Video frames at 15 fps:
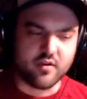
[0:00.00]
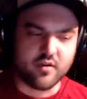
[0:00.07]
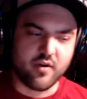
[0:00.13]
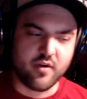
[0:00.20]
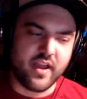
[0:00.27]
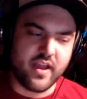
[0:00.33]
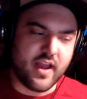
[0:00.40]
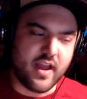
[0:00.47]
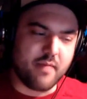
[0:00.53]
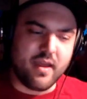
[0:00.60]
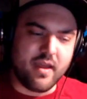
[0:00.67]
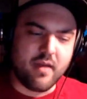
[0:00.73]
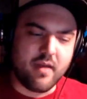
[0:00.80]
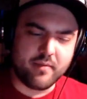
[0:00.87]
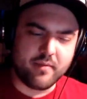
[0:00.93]
all right.
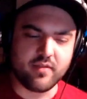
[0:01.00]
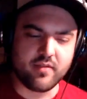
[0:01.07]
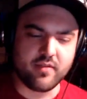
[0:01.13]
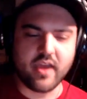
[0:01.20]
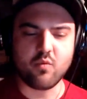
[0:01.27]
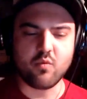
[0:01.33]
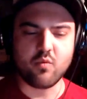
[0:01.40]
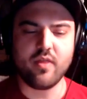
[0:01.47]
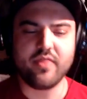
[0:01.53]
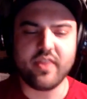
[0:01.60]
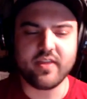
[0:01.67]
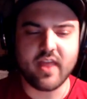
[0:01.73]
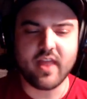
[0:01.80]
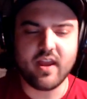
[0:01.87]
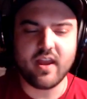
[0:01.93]
I mean, like, one
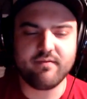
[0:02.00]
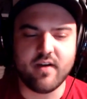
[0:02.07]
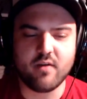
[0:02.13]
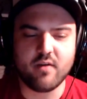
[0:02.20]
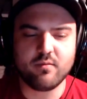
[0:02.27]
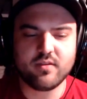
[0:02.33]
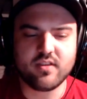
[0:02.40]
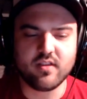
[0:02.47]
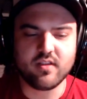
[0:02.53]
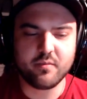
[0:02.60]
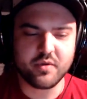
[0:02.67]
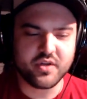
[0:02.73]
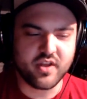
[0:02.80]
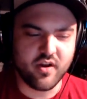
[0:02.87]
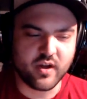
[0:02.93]
thing that I've found with the
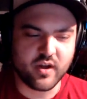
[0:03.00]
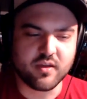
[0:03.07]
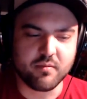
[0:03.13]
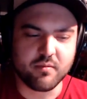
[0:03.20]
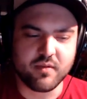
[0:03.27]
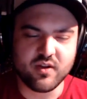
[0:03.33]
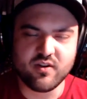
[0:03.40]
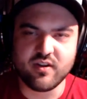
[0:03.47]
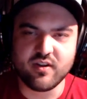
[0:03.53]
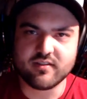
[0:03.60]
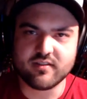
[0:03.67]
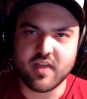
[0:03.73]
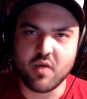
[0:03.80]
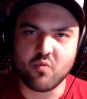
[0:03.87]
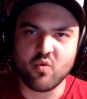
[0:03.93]
libertarian community
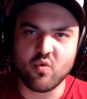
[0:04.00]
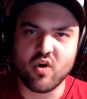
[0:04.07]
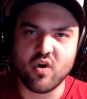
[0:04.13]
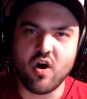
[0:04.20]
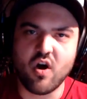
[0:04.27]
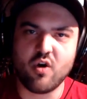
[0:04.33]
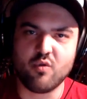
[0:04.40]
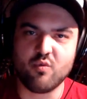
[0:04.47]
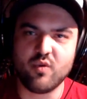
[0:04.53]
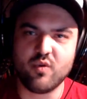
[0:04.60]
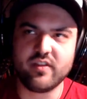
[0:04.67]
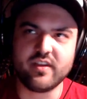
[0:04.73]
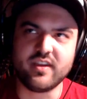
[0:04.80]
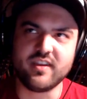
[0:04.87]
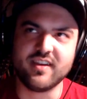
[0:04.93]
is that we're all
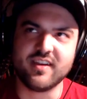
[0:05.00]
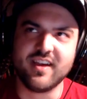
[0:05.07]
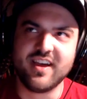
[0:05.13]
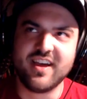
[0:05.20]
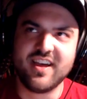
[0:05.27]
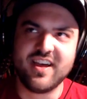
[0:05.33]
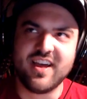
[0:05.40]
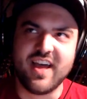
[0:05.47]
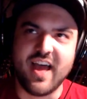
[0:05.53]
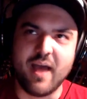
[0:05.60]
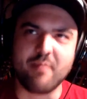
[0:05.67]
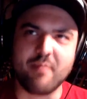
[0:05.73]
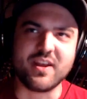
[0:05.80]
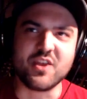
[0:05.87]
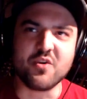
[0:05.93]
really, I
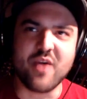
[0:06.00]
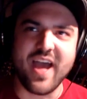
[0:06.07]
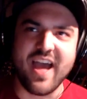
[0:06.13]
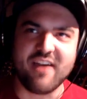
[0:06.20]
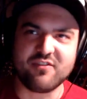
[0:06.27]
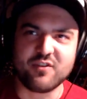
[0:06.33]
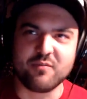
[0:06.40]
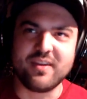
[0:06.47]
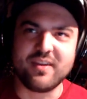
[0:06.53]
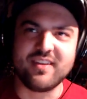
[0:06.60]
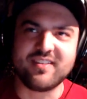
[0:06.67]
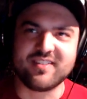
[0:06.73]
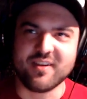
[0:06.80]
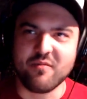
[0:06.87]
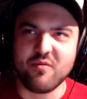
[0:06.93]
mean, you have to be
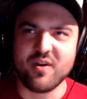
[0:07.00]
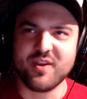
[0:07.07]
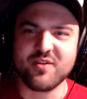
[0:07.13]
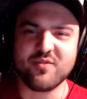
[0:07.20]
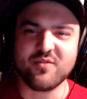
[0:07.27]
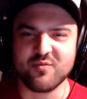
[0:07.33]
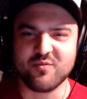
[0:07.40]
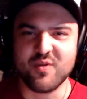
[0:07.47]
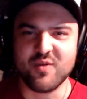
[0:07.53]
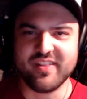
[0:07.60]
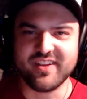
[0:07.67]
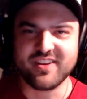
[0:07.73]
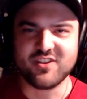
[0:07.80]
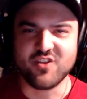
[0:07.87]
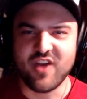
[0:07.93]
someone who is
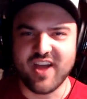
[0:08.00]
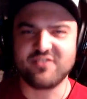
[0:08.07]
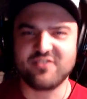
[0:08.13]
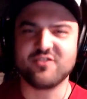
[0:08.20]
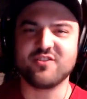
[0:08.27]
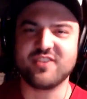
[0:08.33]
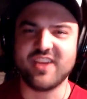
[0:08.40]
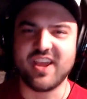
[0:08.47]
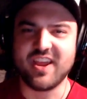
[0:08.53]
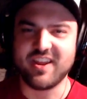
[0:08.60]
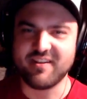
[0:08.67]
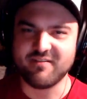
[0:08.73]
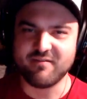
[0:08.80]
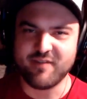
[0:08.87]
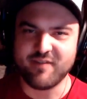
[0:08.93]
willing to
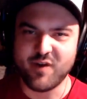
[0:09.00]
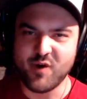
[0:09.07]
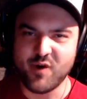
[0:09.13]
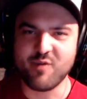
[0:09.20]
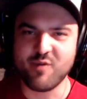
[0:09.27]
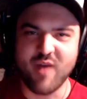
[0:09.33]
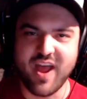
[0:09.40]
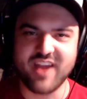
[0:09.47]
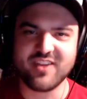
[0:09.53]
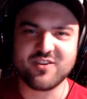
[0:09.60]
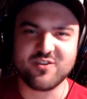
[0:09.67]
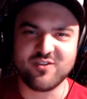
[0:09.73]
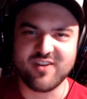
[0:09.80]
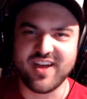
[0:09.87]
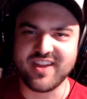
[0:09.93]
entertain very
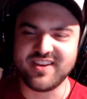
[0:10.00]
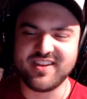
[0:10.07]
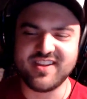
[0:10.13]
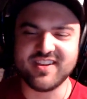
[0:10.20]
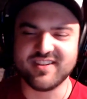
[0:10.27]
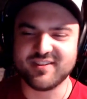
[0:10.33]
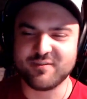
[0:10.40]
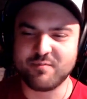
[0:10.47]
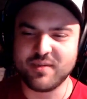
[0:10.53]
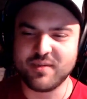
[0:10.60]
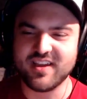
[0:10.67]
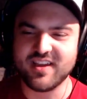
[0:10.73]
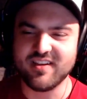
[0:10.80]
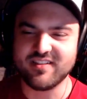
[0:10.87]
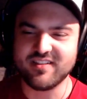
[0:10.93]
radical ideas,
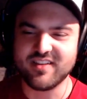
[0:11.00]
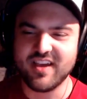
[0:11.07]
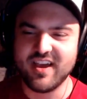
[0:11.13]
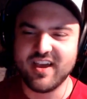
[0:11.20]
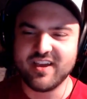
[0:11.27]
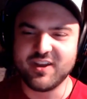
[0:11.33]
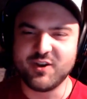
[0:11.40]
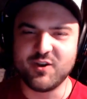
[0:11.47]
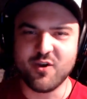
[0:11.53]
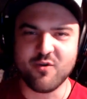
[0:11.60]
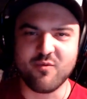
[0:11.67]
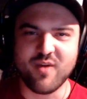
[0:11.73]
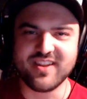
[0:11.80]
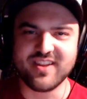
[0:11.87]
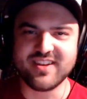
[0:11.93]
because you don't
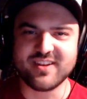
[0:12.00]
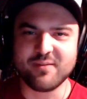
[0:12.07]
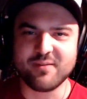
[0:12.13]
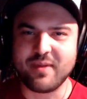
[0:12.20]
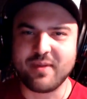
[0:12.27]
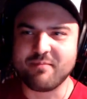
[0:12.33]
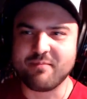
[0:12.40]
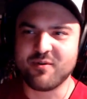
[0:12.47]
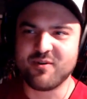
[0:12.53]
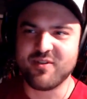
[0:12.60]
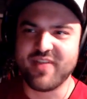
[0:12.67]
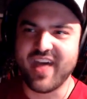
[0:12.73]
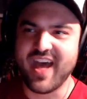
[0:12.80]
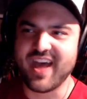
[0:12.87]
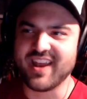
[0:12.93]
run into people
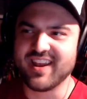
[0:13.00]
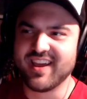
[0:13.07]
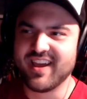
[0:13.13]
that